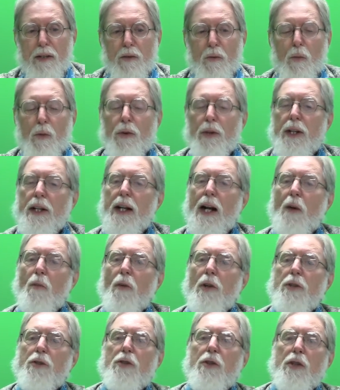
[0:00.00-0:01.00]
well then I
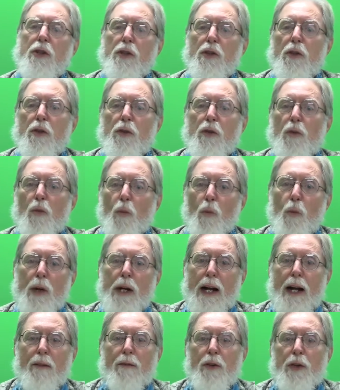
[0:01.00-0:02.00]
want you to use
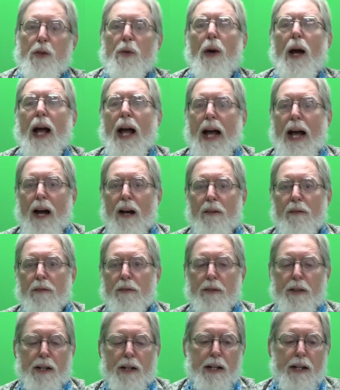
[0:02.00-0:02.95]
whatever you have.